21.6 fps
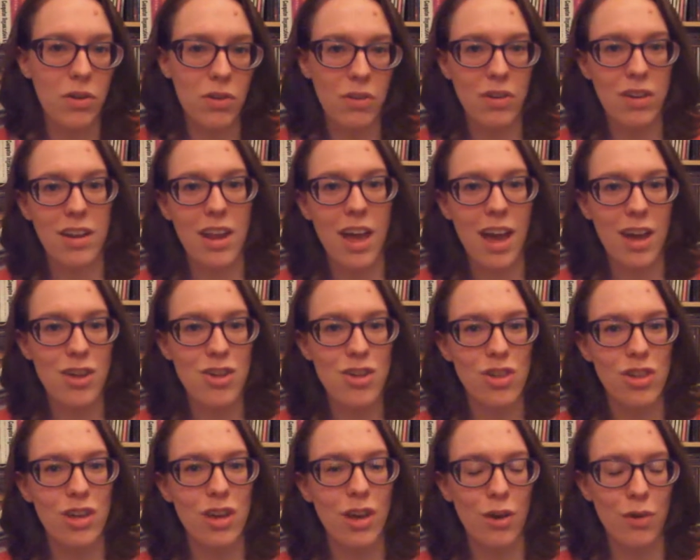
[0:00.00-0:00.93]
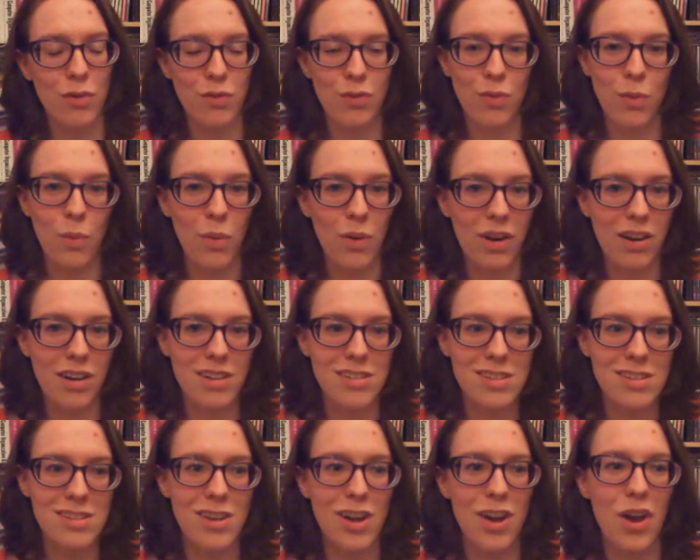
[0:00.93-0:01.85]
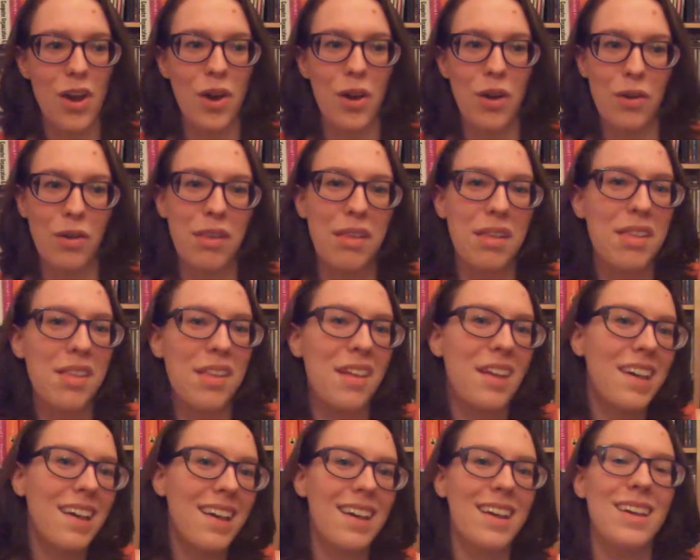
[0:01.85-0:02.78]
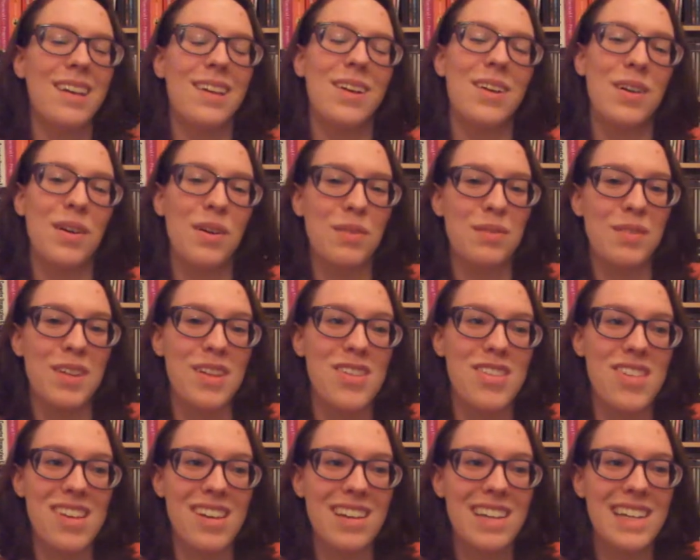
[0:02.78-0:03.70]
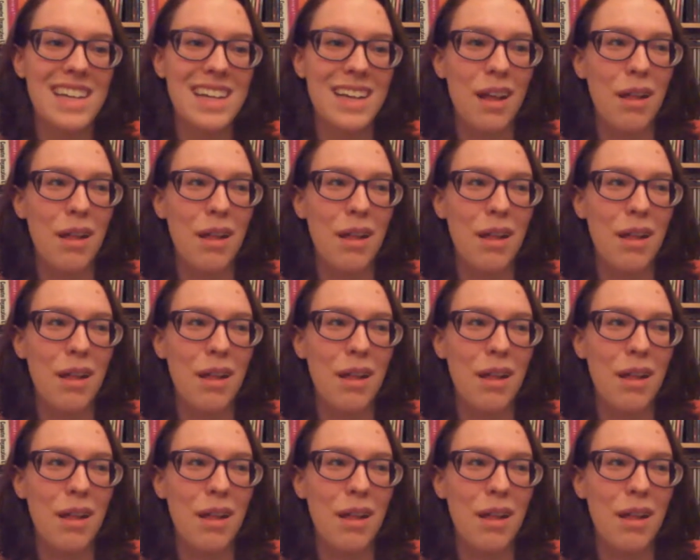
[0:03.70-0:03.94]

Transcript: who can actually afford to host Eurovision?